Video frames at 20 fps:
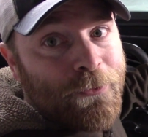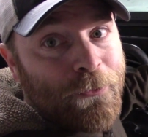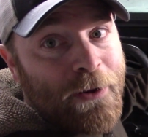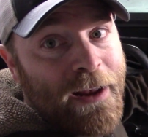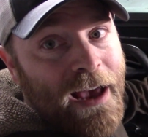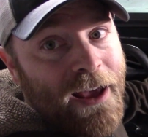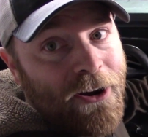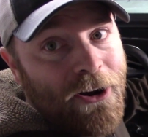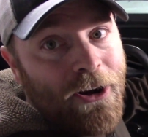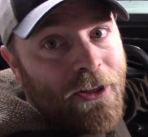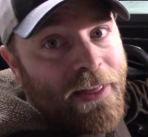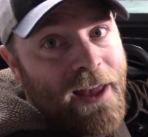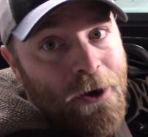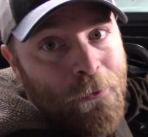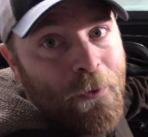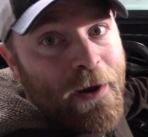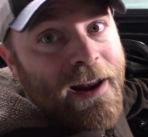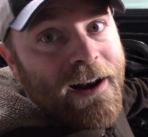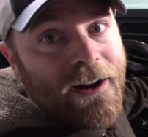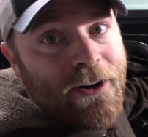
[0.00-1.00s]
we got all that
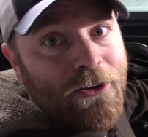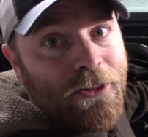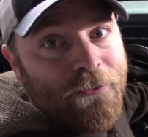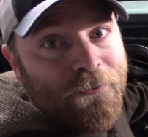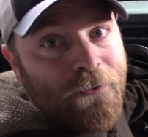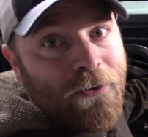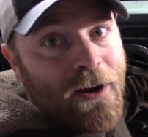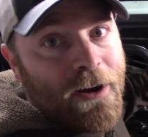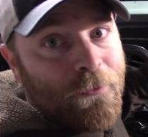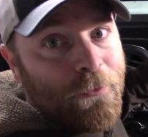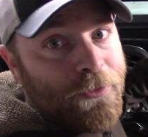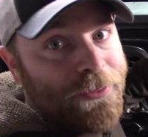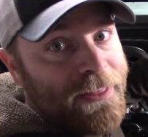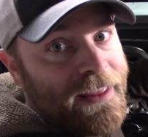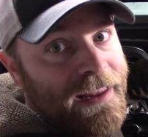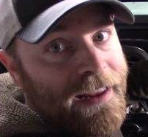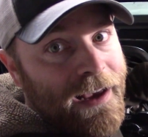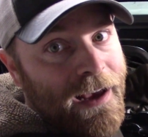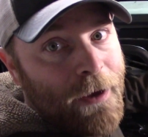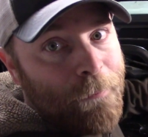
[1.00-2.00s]
weight out of the front with
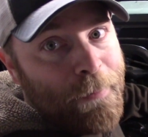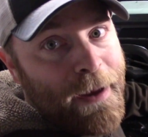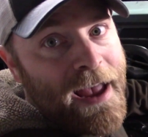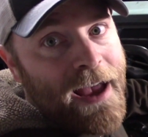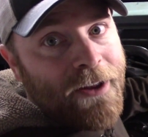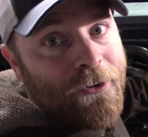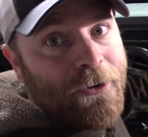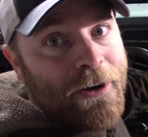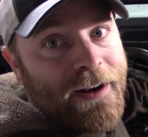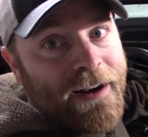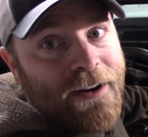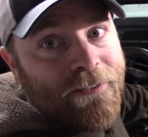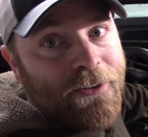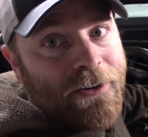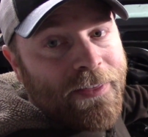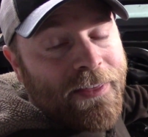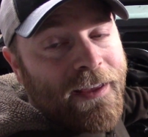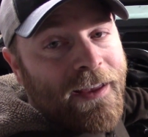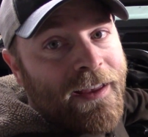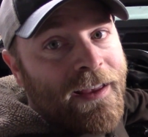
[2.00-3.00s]
the battery and
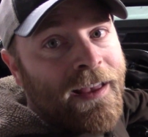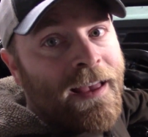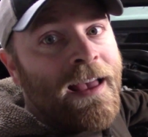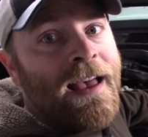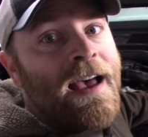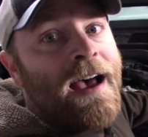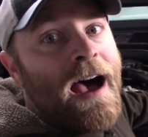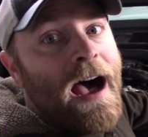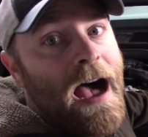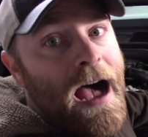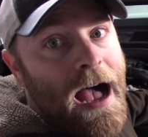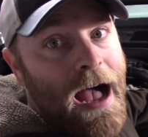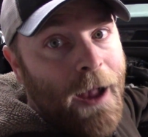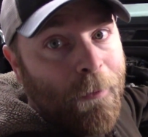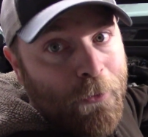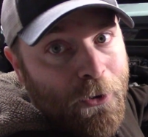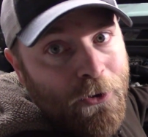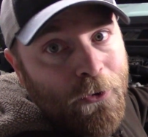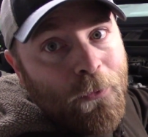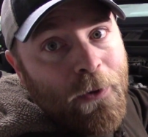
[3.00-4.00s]
everything.
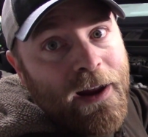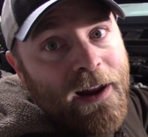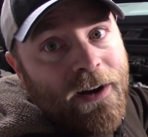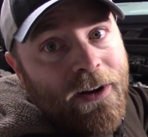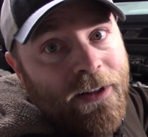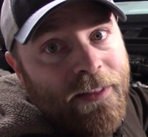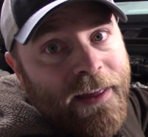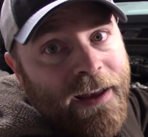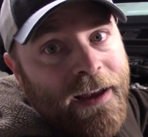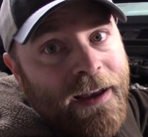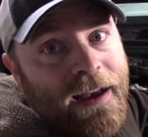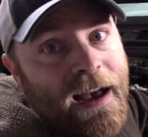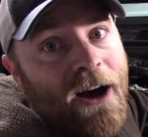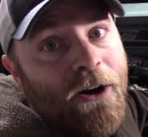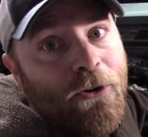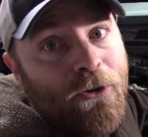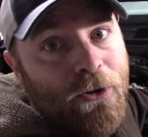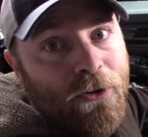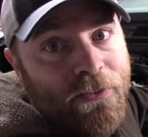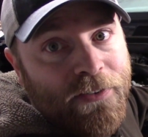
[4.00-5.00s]
I'm going to weigh all that.
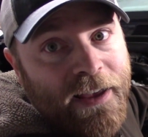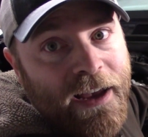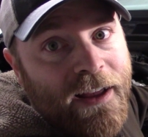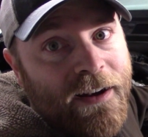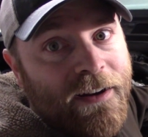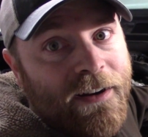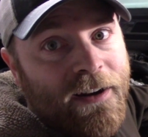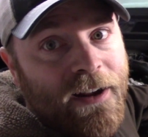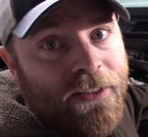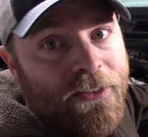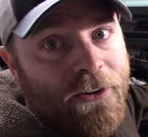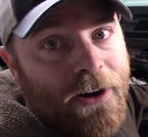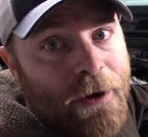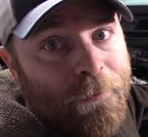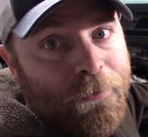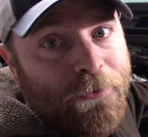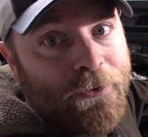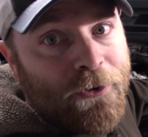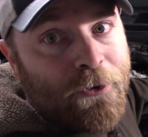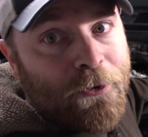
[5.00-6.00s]
I'll go over that in another
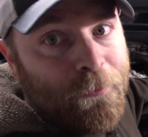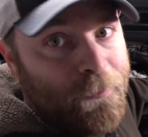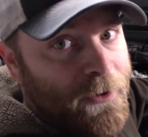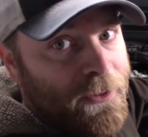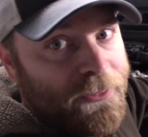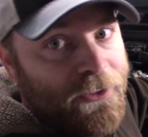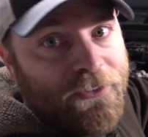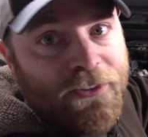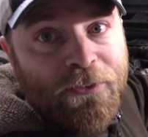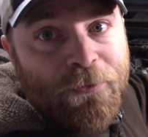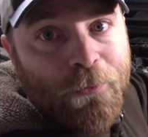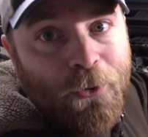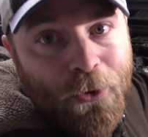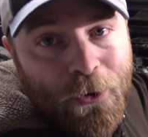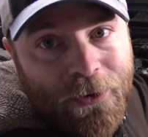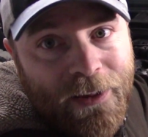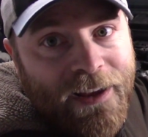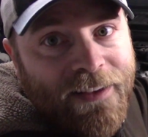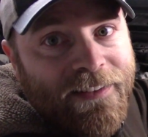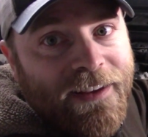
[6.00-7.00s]
episode, but this is
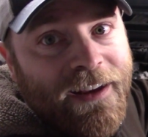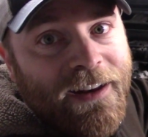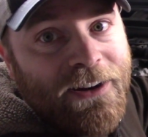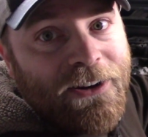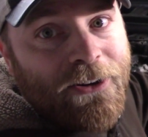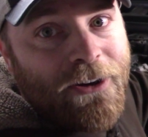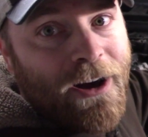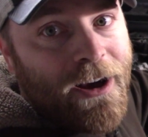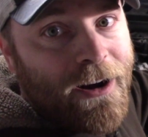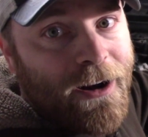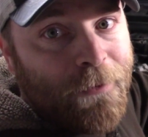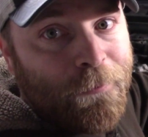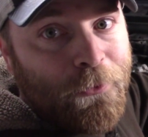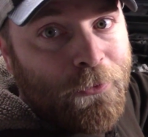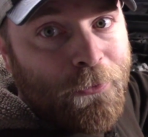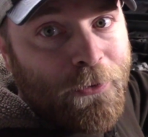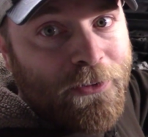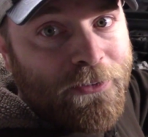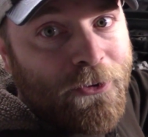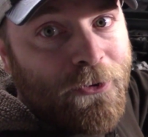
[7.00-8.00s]
more or less getting you caught up
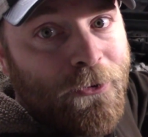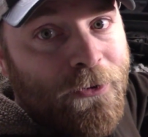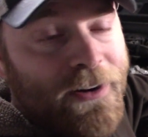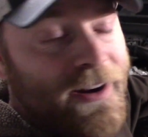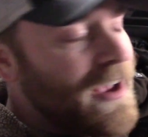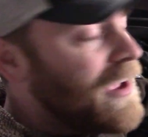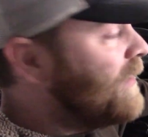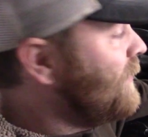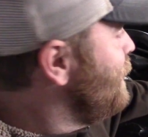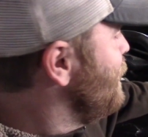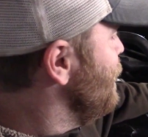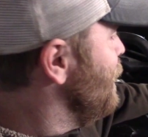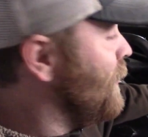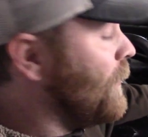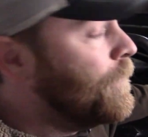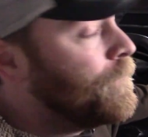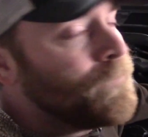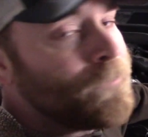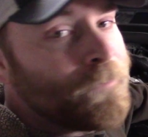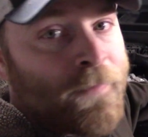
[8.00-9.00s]
with what's going on.
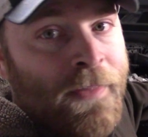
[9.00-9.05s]
So,